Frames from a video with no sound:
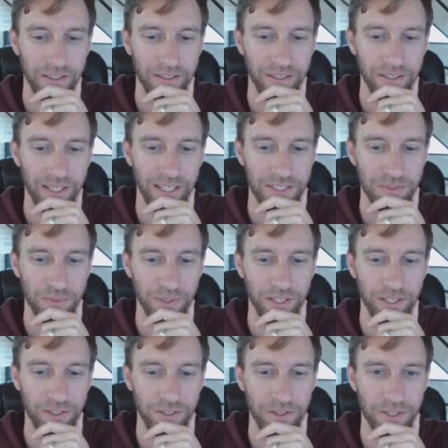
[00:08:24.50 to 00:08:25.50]
I guess we
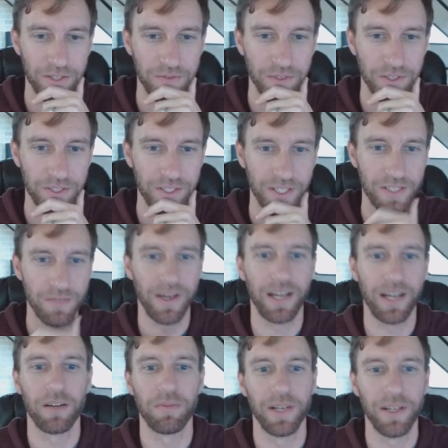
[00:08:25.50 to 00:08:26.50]
can do this first, it doesn't
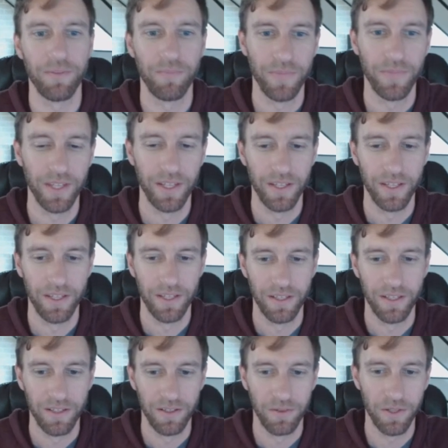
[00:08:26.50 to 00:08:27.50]
matter, but
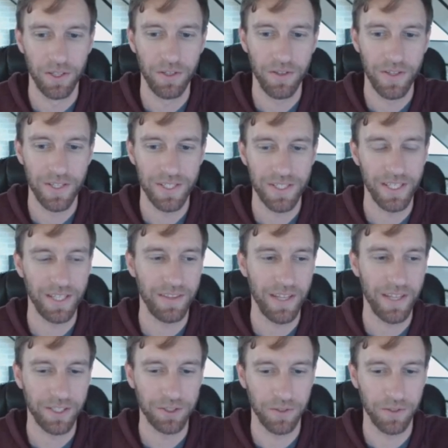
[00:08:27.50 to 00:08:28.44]
we're gonna do this to get the extra